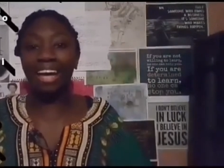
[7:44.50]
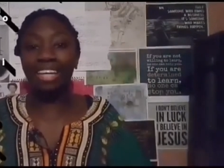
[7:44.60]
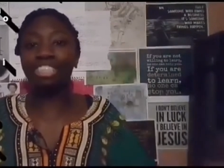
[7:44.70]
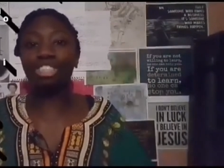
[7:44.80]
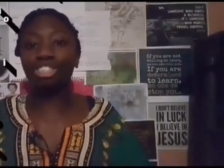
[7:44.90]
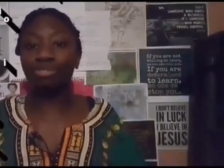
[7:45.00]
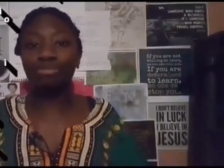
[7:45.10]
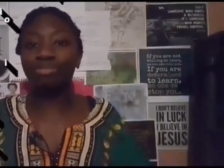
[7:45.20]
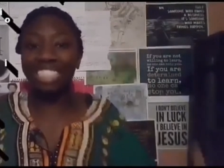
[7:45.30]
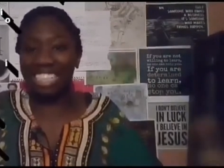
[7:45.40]
age
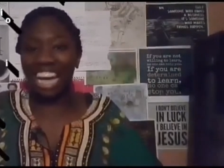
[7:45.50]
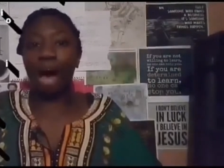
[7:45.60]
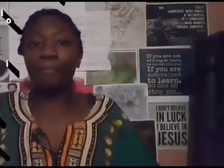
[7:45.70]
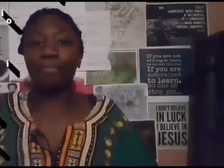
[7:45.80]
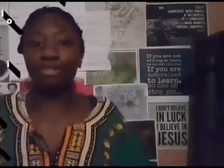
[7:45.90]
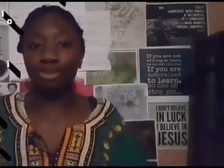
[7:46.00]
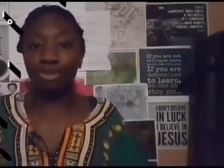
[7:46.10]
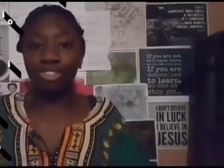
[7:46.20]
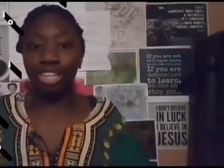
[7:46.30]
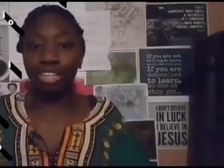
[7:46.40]
gap
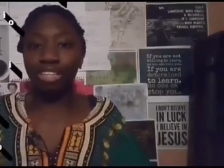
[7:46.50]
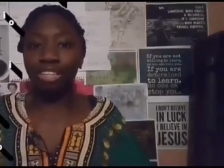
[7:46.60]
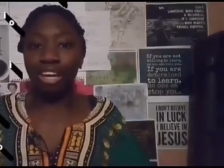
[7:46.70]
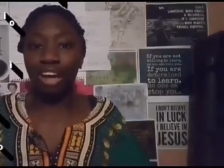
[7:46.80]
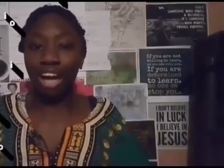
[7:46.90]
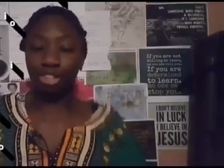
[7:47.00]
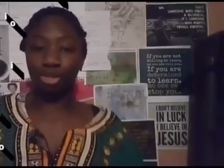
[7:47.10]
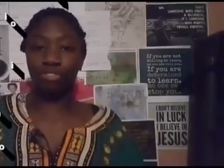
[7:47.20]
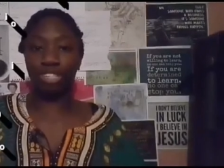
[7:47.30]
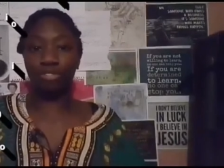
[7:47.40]
sort of thing. Like I can
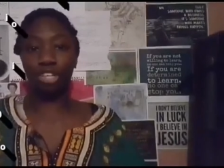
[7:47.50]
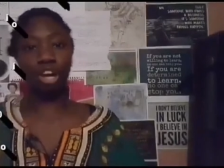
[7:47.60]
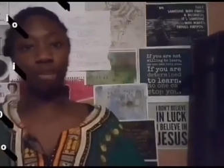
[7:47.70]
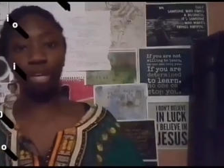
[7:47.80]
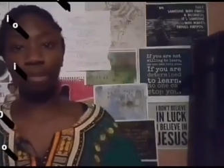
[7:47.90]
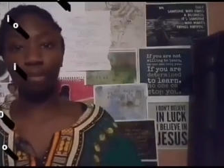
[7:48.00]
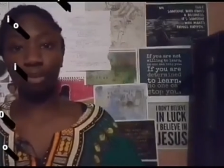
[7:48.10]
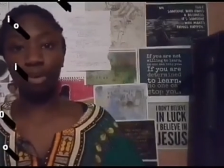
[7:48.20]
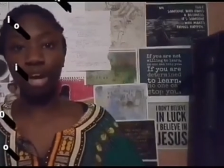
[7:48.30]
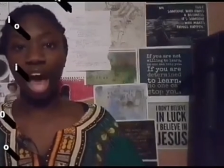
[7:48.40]
do events for young
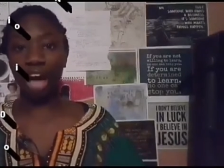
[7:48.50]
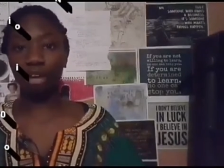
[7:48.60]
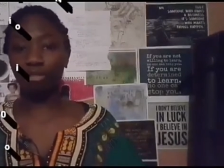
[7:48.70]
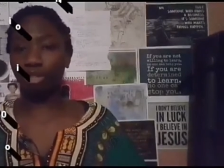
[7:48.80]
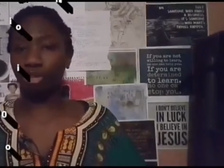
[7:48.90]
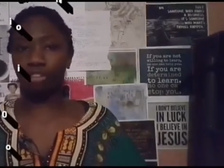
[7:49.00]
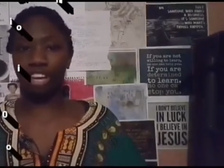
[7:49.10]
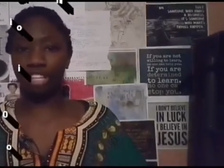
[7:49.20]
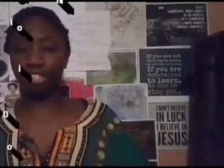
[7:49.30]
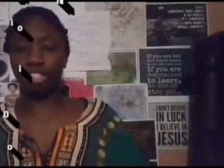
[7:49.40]
people, I can also do
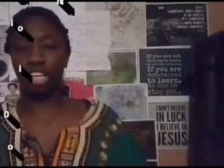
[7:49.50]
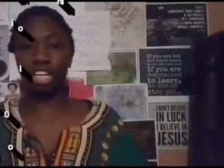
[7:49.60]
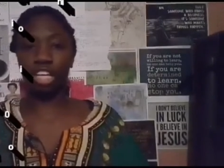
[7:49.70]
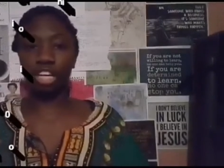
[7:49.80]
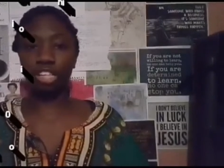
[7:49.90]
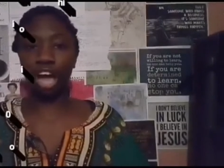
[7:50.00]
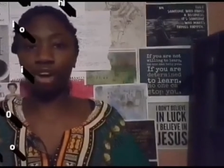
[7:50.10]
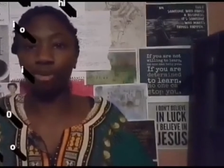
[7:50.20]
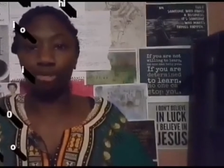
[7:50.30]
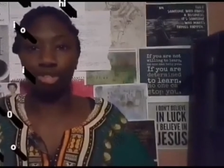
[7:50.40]
events for seniors,
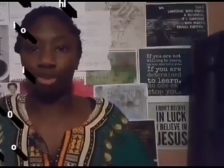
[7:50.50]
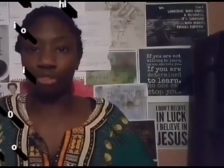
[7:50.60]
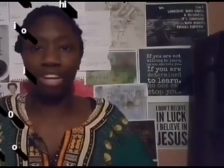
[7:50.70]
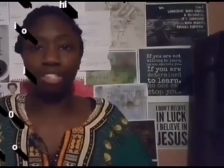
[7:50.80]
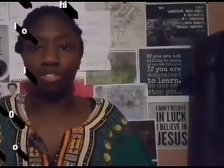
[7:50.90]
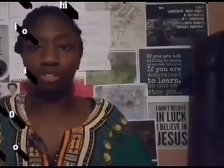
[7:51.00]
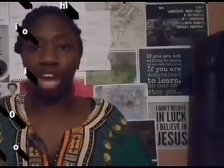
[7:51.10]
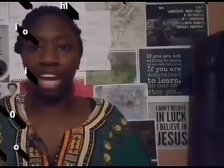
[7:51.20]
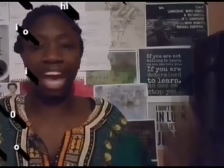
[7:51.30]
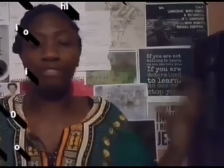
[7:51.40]
I can also do events
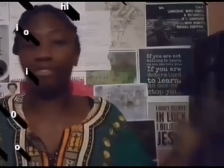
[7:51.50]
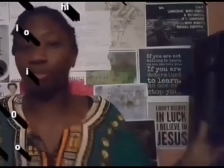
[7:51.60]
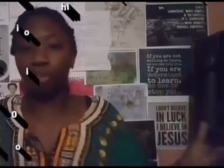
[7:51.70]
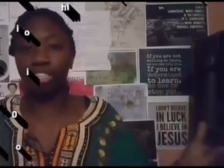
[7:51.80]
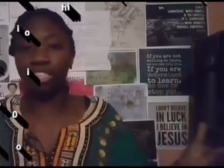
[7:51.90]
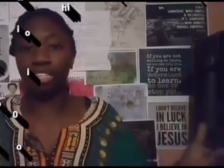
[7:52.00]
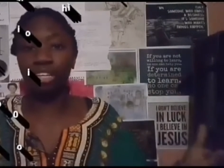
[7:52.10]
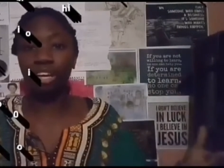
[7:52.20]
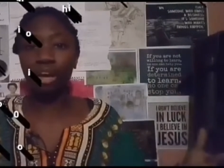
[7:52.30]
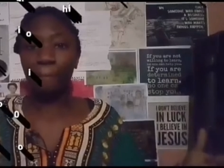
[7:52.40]
for like
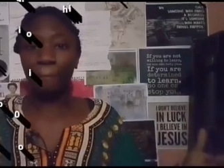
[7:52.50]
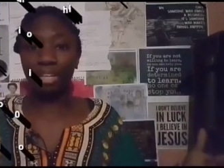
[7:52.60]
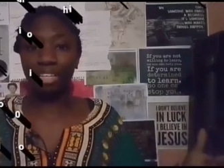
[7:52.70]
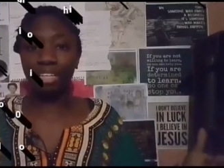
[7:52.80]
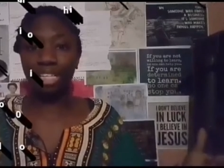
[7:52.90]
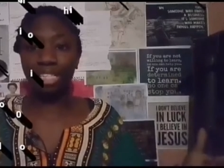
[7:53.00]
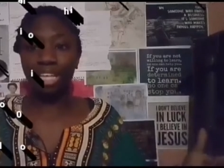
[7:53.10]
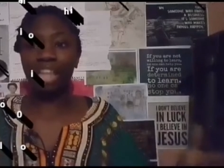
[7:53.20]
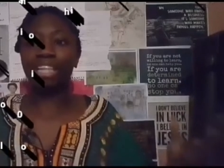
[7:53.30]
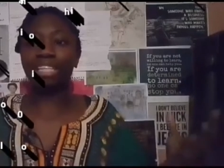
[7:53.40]
everybody because
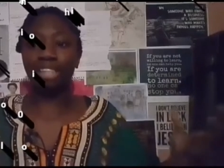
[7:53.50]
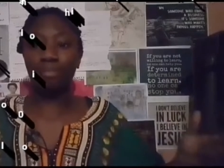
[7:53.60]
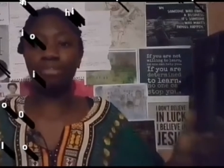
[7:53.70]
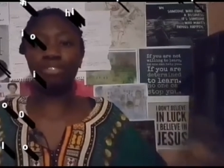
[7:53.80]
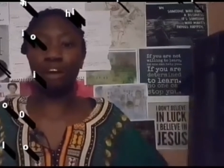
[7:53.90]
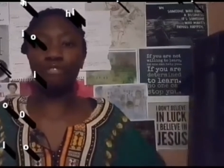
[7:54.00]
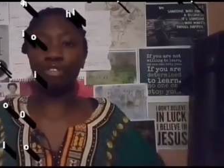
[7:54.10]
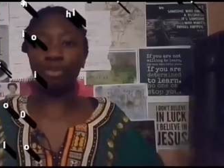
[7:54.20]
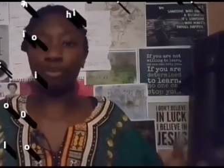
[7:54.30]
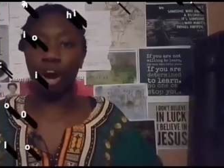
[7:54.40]
there's some
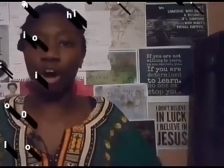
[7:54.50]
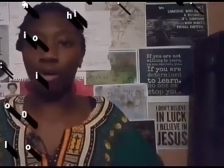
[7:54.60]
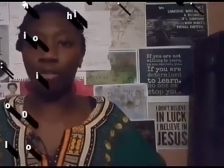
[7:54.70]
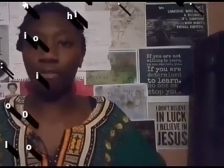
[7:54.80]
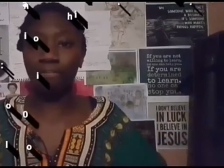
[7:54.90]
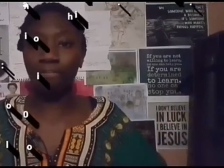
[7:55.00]
stuff in the world